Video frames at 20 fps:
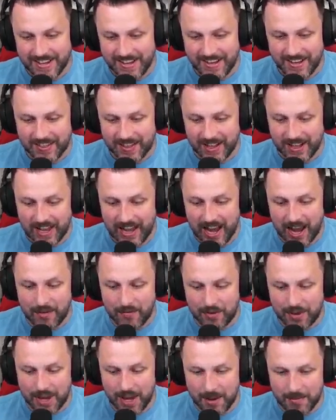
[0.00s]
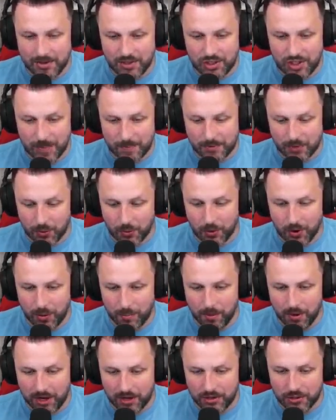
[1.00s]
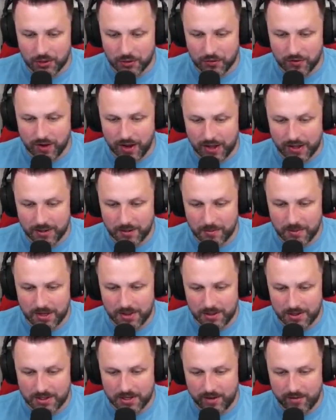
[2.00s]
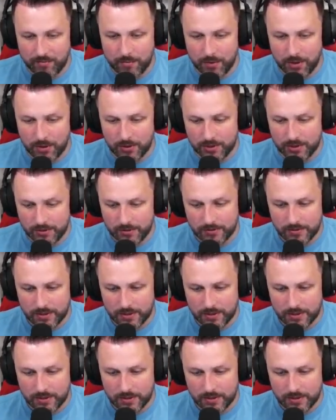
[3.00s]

in the live game in Chapter 1, but I do find them in the dev build.